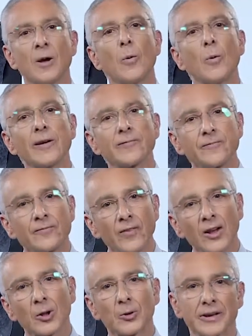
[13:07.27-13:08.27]
We're
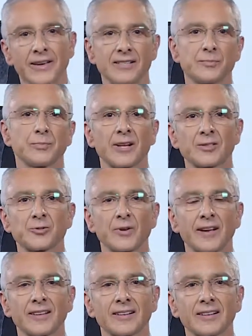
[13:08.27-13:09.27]
following his bloods
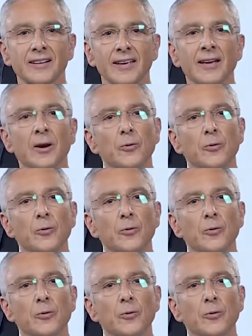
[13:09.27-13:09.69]
regularly.